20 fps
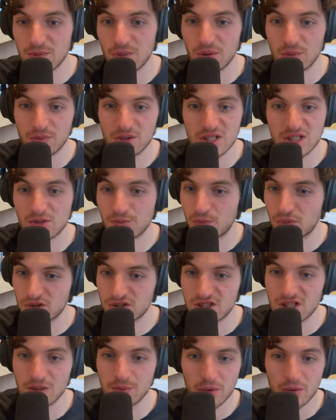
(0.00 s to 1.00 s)
but it's
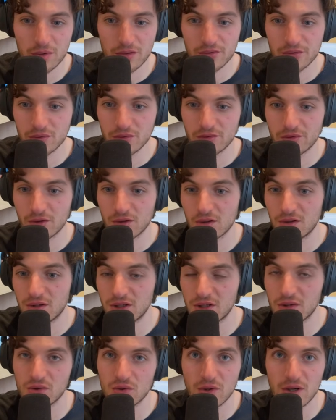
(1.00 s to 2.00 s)
still powerful for
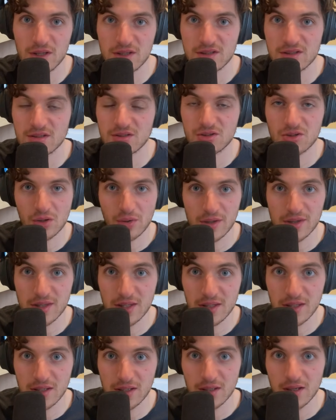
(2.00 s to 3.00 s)
learning nuance,
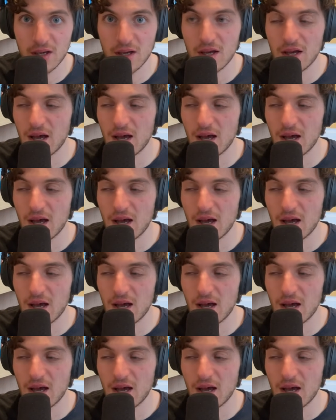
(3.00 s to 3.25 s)
storytelling,